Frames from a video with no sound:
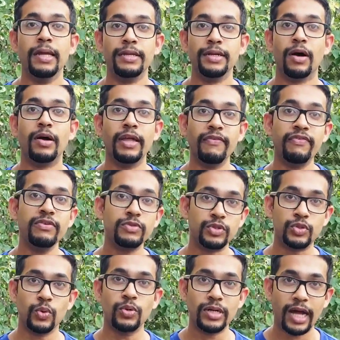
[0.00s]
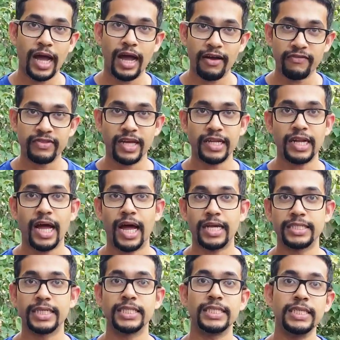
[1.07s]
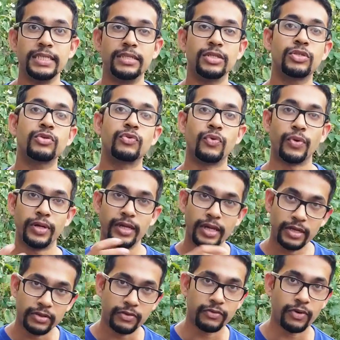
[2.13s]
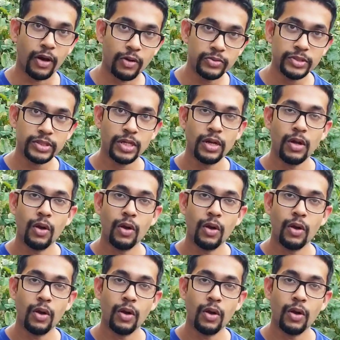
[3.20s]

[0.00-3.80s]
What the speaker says: Now, if you don't have that access either to growing in ground